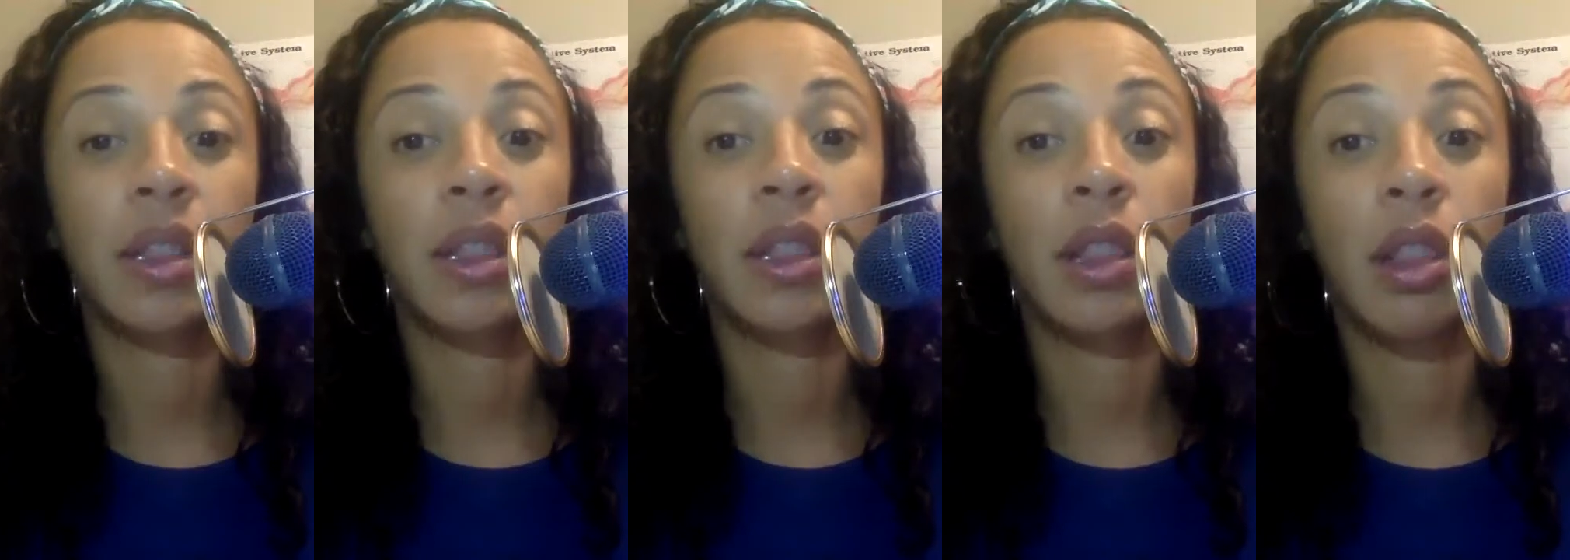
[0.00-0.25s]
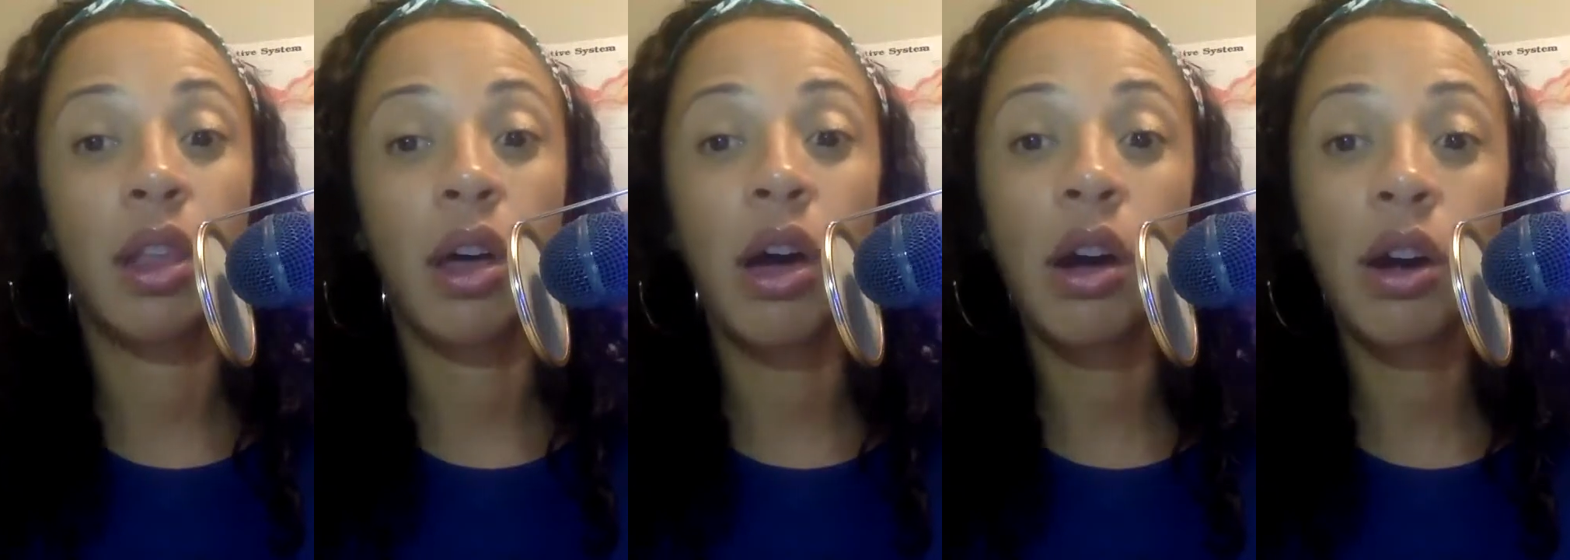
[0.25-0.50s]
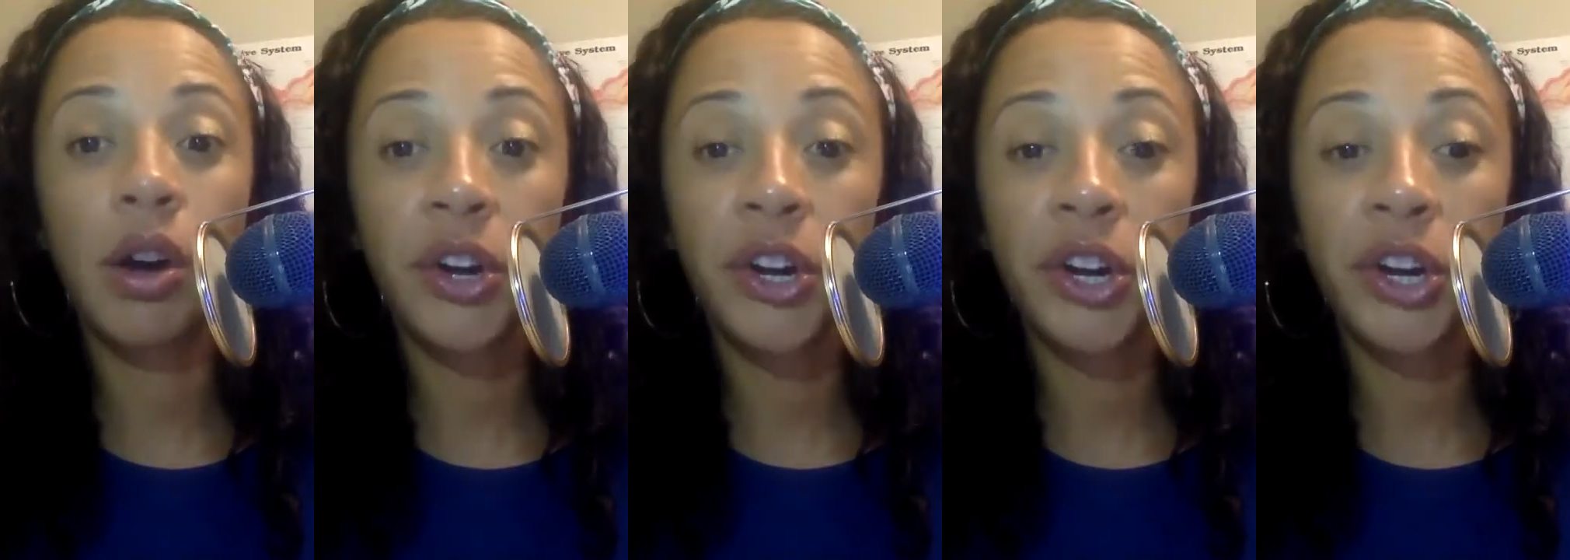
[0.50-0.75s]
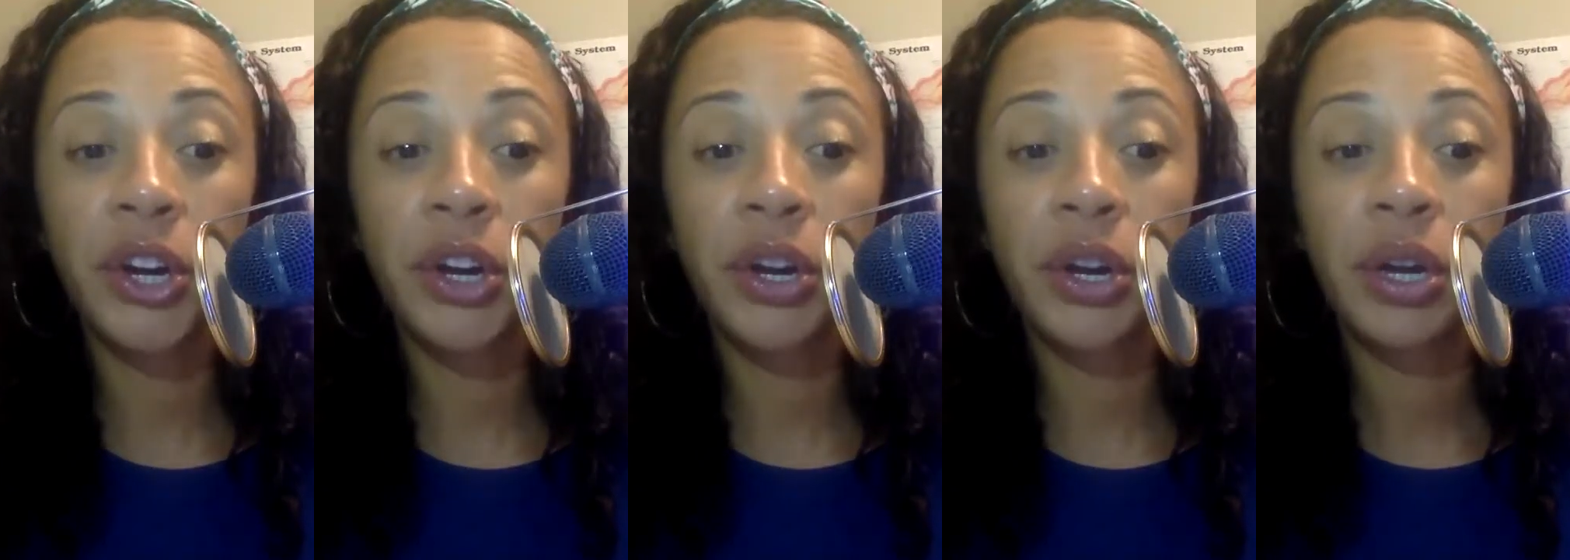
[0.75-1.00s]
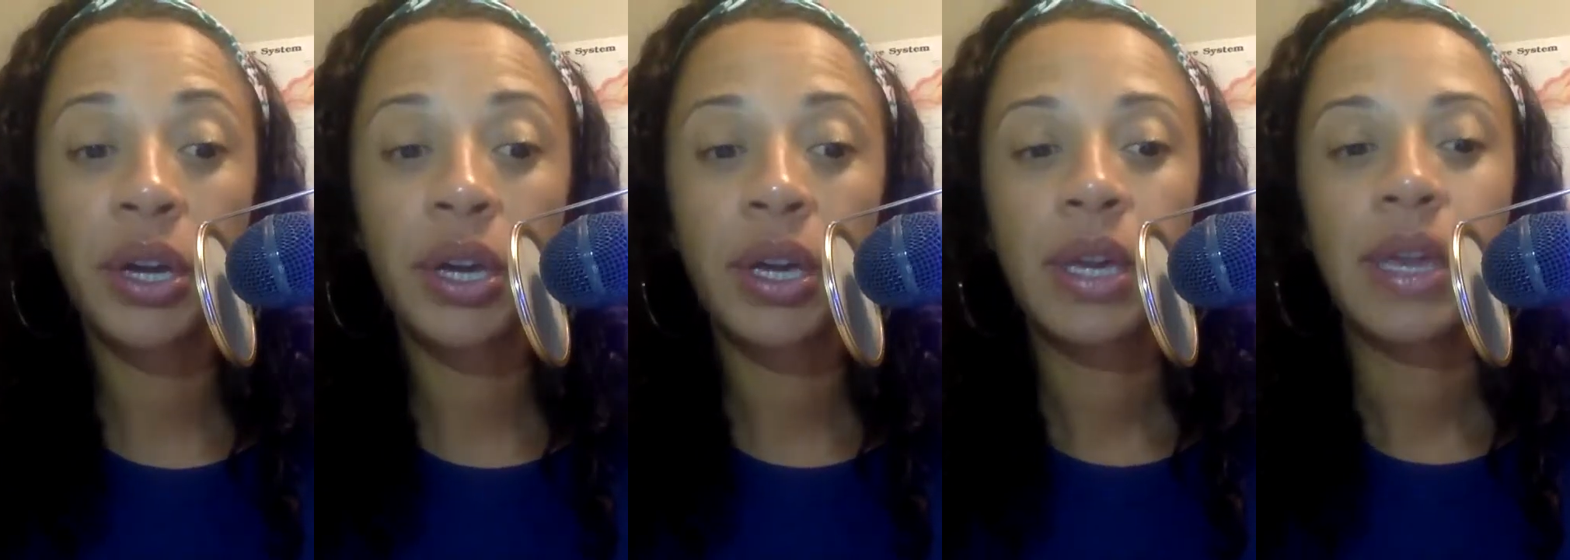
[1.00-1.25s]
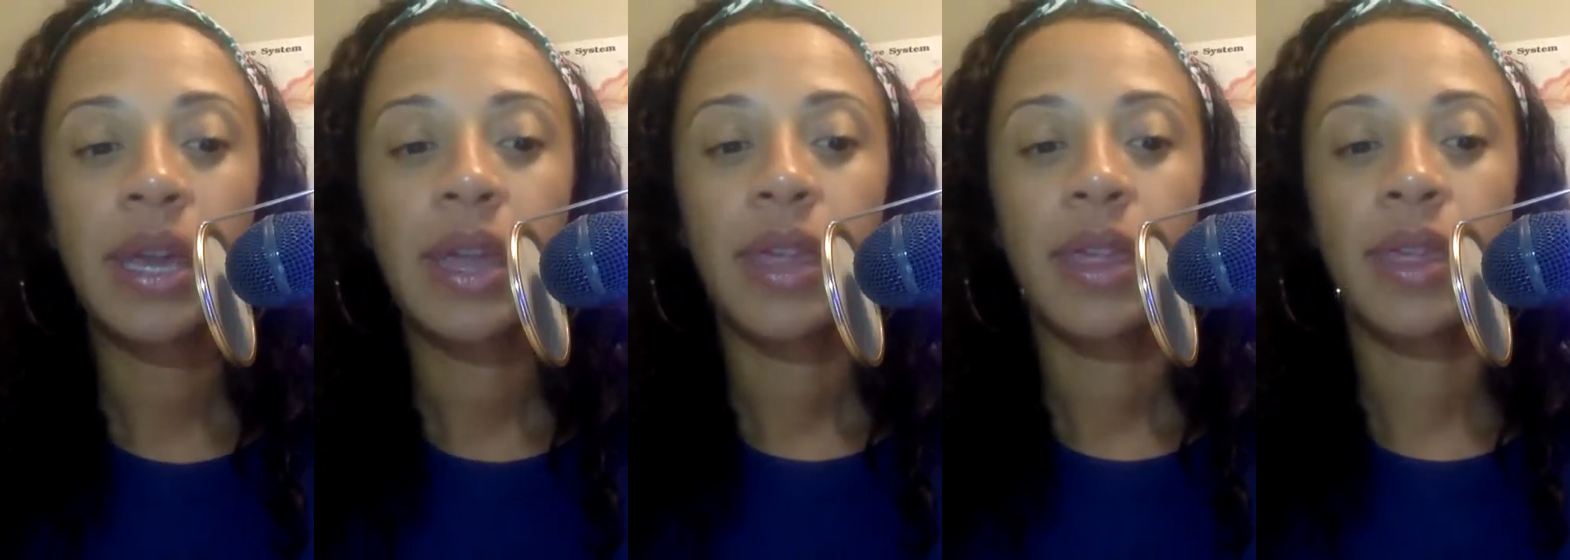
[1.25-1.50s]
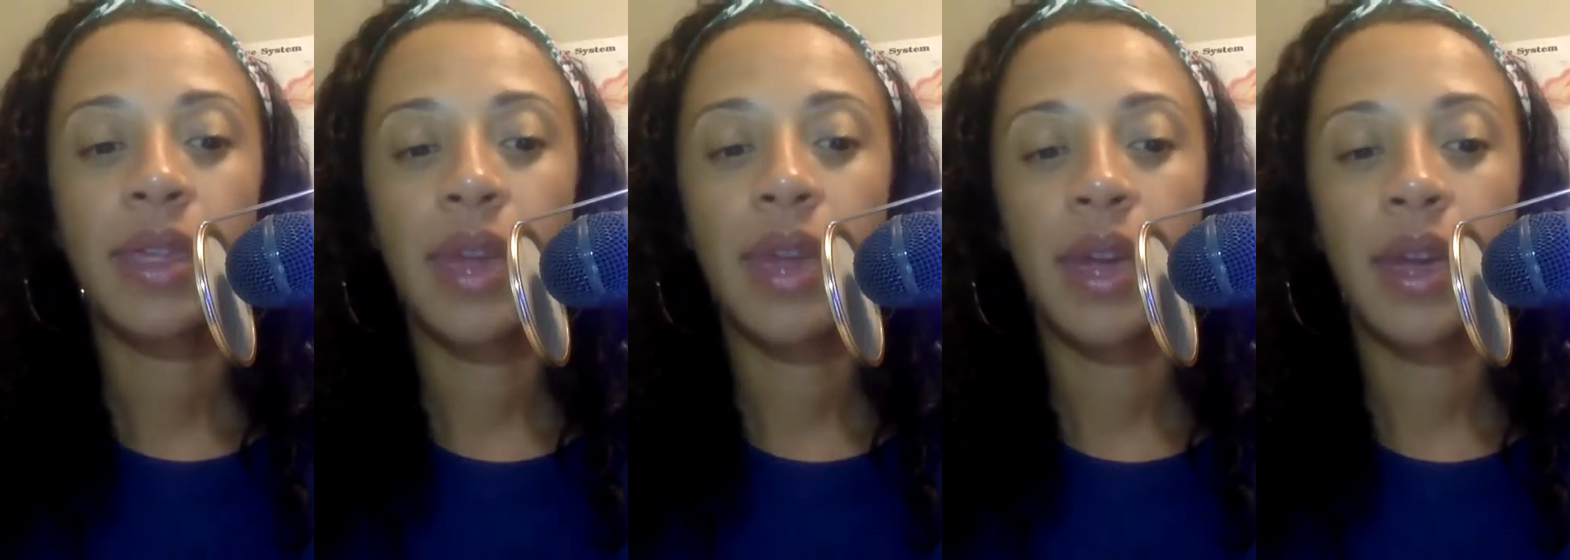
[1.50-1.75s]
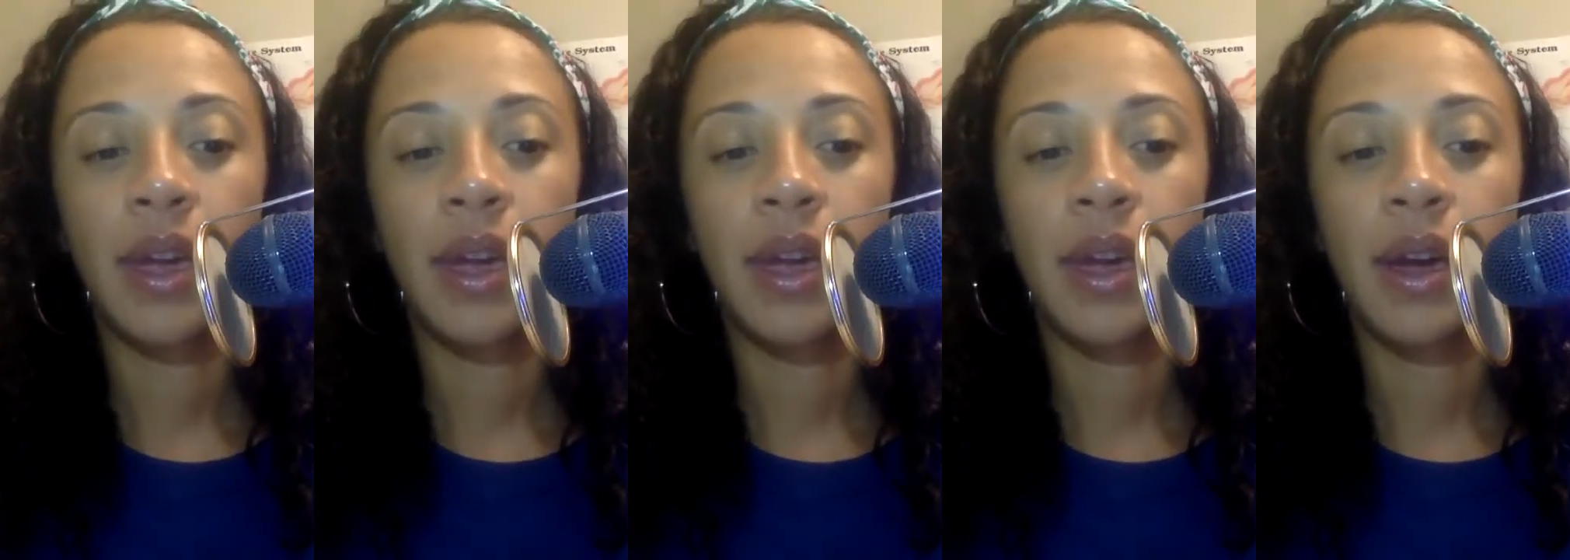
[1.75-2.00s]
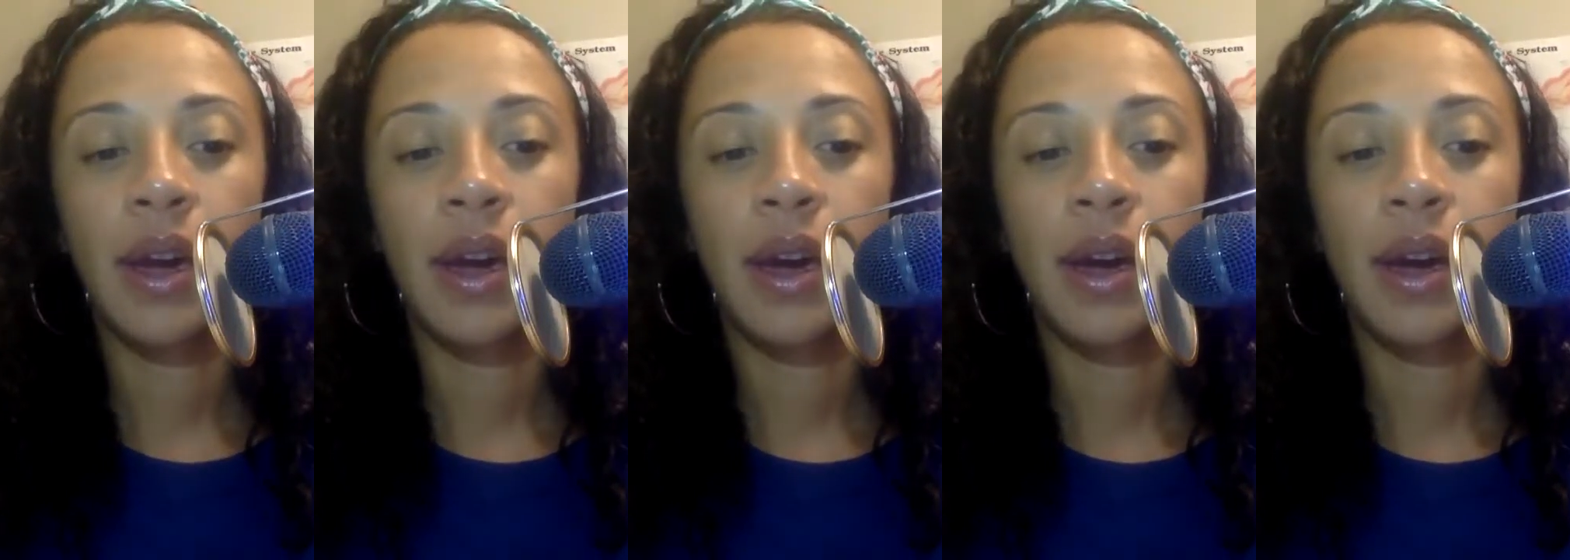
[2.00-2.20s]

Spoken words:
longer. They